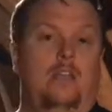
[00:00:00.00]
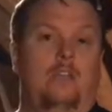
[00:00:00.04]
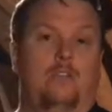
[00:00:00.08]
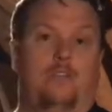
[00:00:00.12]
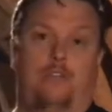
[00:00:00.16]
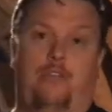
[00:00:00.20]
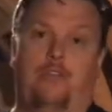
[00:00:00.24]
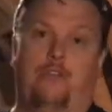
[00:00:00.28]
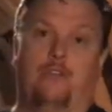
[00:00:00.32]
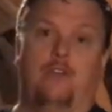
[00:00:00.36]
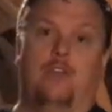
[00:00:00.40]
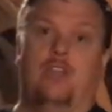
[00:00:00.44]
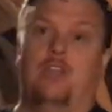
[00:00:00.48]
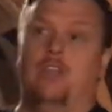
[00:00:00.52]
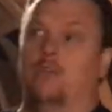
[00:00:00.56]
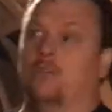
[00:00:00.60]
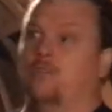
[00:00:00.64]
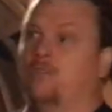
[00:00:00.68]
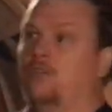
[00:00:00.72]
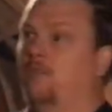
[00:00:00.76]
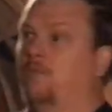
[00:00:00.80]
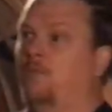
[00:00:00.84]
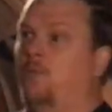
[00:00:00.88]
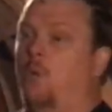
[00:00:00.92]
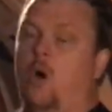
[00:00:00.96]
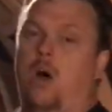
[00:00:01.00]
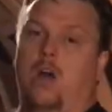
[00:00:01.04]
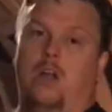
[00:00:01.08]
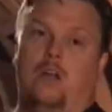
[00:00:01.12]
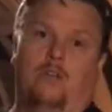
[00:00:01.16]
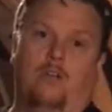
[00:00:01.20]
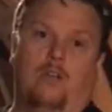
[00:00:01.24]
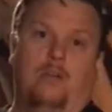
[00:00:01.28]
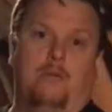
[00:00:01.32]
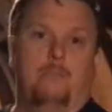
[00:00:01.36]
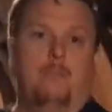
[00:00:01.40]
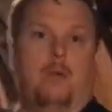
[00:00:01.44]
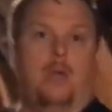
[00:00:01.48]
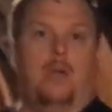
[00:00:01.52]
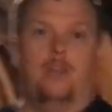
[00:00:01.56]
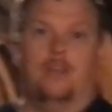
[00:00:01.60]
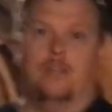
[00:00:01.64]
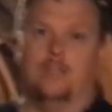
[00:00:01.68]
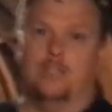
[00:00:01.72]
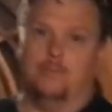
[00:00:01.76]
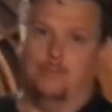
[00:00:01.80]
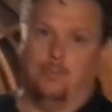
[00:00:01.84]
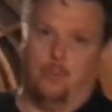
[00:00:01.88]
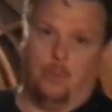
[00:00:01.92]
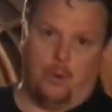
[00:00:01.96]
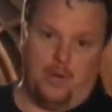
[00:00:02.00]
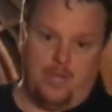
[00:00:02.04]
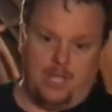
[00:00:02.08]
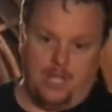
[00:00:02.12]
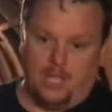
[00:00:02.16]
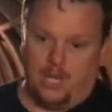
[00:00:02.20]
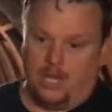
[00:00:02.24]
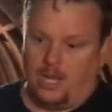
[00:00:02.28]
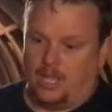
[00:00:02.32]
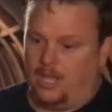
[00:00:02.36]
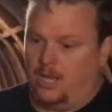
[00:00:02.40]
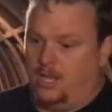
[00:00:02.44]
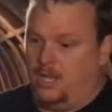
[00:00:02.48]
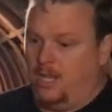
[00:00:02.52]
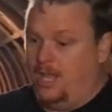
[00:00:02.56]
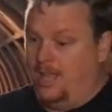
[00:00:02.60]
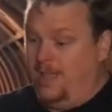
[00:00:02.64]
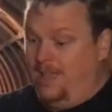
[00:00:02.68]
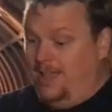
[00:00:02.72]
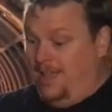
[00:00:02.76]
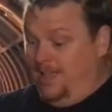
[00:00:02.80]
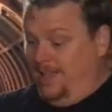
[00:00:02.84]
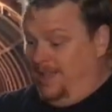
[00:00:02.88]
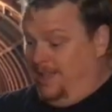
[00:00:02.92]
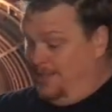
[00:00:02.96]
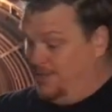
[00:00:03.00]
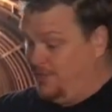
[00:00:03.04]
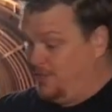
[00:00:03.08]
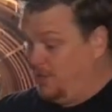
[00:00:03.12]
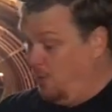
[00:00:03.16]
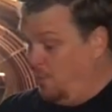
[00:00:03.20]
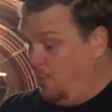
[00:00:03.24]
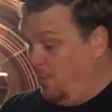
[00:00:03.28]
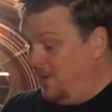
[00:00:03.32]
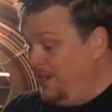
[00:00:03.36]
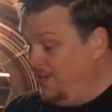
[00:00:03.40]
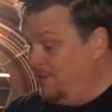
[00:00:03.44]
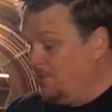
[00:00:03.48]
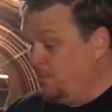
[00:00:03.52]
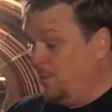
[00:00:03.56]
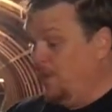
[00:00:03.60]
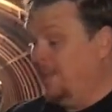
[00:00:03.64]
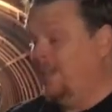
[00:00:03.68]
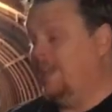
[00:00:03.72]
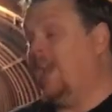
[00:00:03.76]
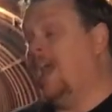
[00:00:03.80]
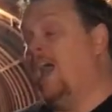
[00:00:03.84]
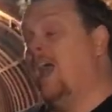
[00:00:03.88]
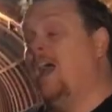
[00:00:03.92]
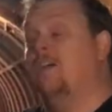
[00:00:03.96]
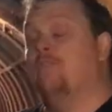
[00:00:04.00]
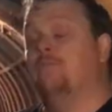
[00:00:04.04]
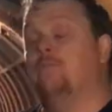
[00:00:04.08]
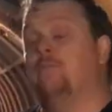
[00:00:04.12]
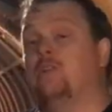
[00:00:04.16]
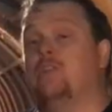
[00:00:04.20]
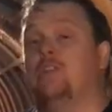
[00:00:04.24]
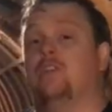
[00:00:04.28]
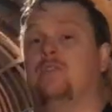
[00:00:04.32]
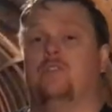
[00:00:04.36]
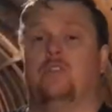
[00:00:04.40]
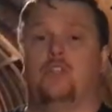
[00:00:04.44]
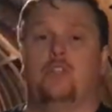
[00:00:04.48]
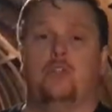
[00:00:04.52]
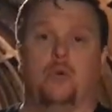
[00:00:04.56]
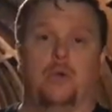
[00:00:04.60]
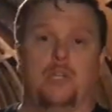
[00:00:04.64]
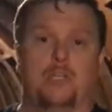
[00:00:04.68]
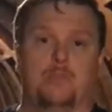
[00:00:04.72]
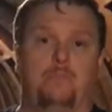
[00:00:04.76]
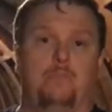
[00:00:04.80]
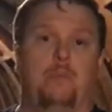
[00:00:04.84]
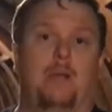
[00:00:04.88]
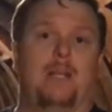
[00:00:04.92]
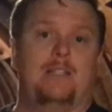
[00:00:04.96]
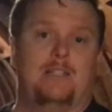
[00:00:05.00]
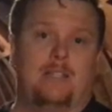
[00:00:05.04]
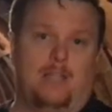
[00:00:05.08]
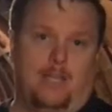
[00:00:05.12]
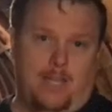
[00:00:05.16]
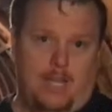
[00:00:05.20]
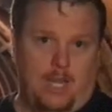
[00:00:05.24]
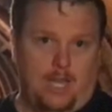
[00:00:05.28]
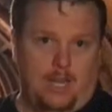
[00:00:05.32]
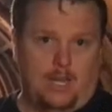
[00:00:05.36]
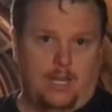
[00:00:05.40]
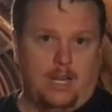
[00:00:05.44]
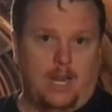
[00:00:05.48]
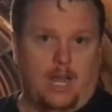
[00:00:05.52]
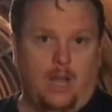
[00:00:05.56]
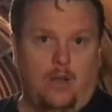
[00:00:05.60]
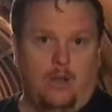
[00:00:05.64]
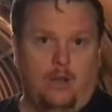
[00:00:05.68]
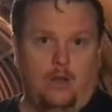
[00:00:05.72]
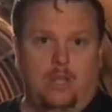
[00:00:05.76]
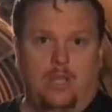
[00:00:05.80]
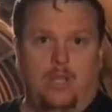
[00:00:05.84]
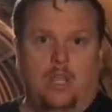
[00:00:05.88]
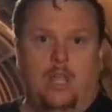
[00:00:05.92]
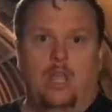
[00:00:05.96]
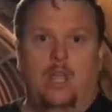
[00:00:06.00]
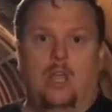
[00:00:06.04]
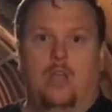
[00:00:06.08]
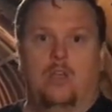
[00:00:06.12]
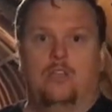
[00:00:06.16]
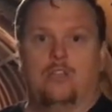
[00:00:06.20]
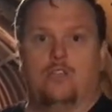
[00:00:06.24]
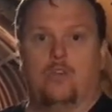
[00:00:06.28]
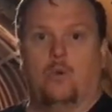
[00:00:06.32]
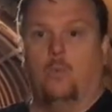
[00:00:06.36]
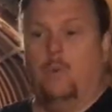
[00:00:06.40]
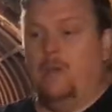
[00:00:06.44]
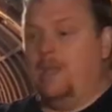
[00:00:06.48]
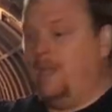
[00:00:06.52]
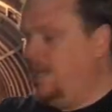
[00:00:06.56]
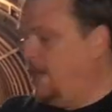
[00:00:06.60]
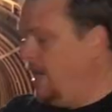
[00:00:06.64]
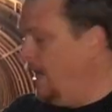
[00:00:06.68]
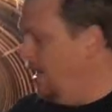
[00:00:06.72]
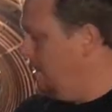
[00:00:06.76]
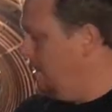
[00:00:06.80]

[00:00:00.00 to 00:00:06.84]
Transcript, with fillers: you know, thirty years of water and mud and debris in it. So we didn't really have much of a choice but to cut it out. So we